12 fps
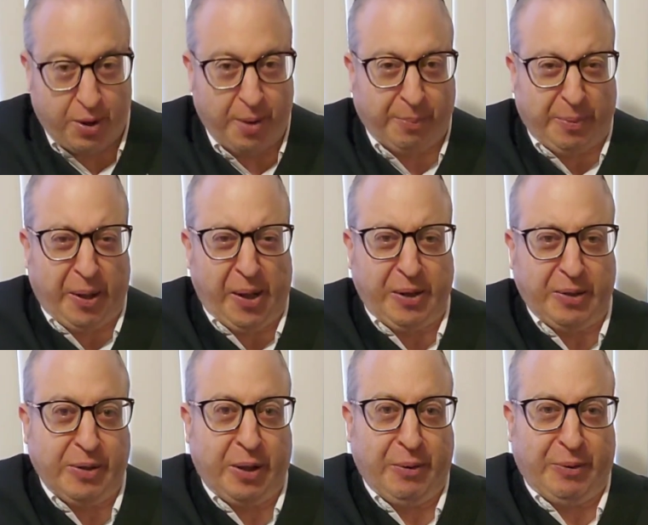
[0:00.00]
called
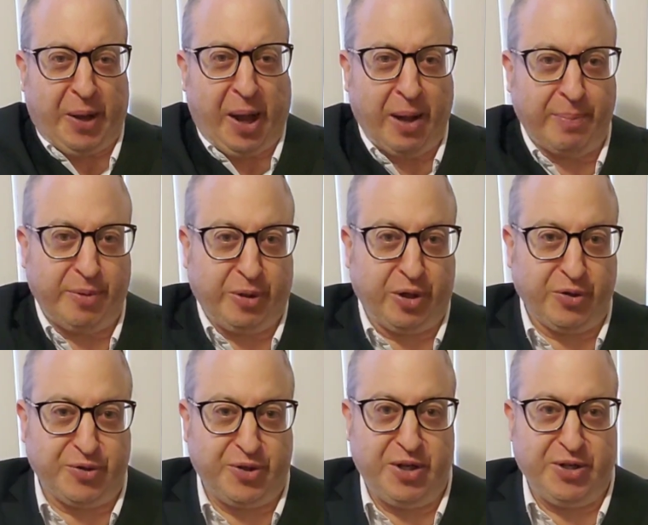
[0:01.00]
playing low down
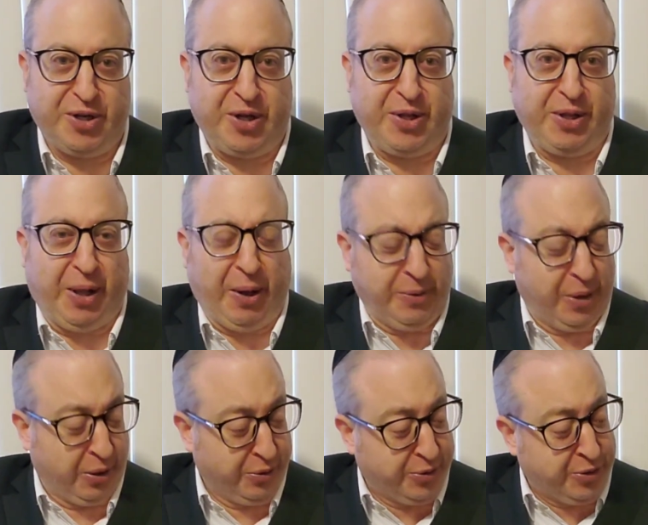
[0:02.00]
because these are the low
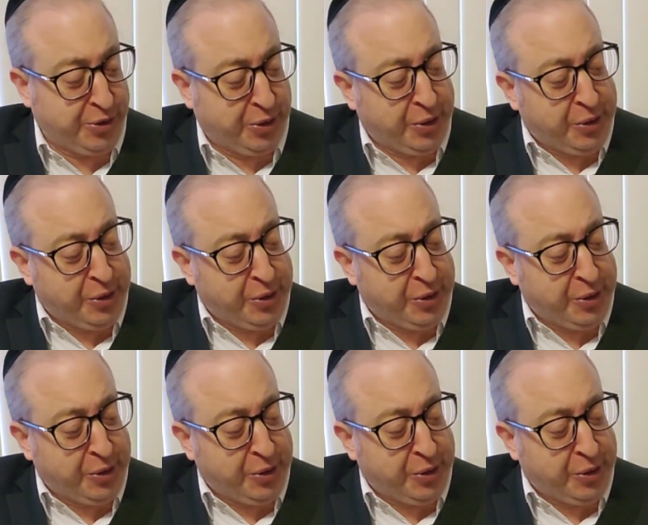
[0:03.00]
notes.